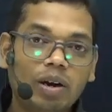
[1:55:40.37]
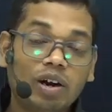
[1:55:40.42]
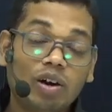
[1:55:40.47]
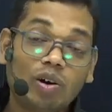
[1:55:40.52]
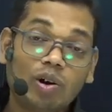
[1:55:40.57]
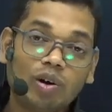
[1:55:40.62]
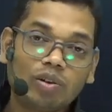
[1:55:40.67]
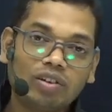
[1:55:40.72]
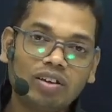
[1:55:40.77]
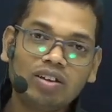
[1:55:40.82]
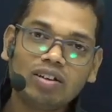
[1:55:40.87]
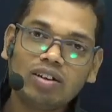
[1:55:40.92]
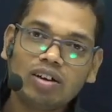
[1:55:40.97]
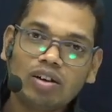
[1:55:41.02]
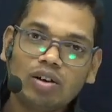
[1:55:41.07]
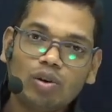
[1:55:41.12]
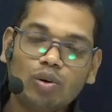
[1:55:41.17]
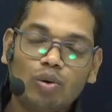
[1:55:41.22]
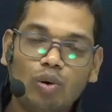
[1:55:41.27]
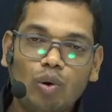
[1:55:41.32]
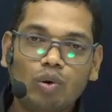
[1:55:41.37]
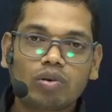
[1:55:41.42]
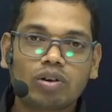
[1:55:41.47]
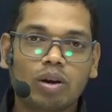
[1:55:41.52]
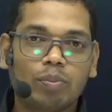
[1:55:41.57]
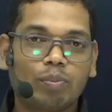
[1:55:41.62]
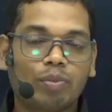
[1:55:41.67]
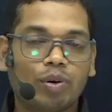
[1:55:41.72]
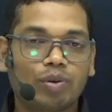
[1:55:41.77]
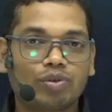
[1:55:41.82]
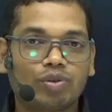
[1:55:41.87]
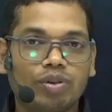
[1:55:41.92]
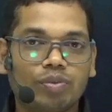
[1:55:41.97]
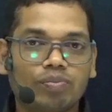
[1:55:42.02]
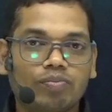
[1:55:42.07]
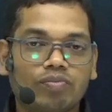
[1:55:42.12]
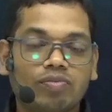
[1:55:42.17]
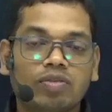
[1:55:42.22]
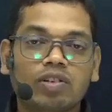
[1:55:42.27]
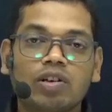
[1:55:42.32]
on the low temperature.
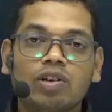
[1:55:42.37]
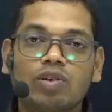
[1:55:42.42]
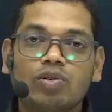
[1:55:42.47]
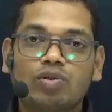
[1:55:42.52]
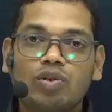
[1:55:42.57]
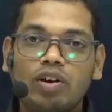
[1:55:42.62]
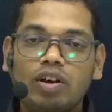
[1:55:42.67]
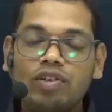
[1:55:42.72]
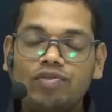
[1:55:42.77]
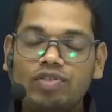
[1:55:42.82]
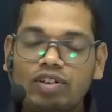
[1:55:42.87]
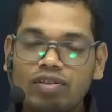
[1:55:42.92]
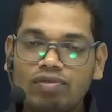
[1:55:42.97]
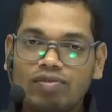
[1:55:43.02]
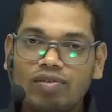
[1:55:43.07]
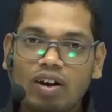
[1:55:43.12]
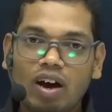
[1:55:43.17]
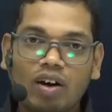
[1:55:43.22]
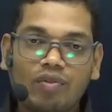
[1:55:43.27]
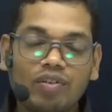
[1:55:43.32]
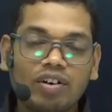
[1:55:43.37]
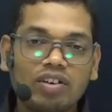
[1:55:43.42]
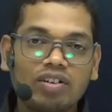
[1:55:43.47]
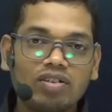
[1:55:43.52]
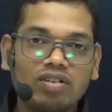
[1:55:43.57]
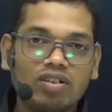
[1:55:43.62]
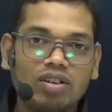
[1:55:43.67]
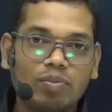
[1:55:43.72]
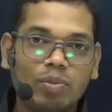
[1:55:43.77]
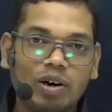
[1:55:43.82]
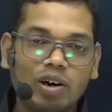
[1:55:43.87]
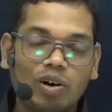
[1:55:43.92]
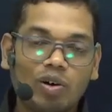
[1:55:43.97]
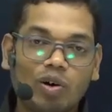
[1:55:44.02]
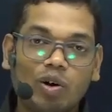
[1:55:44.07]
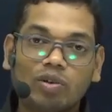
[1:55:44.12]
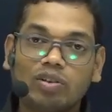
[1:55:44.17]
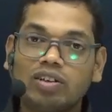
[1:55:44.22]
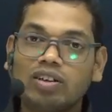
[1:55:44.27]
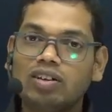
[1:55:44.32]
So if the flowering is dependent
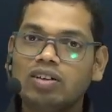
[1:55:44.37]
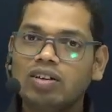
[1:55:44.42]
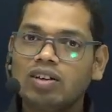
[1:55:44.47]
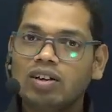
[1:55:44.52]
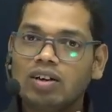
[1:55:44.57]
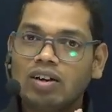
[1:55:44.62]
on the